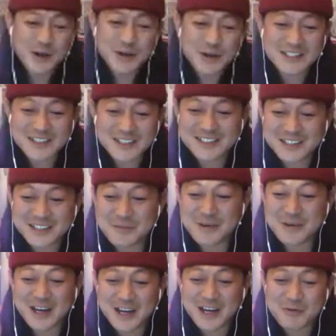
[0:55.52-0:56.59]
it's going to be
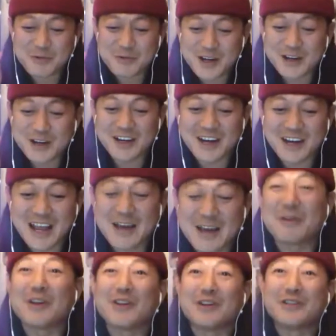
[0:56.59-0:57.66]
kind of weird. I had one
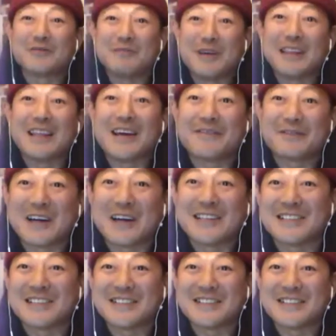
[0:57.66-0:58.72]
of those midlife
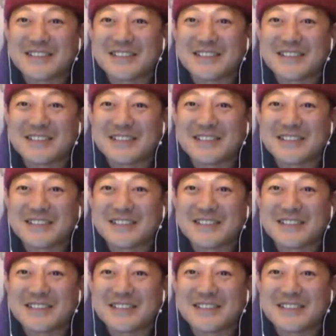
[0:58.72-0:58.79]
crises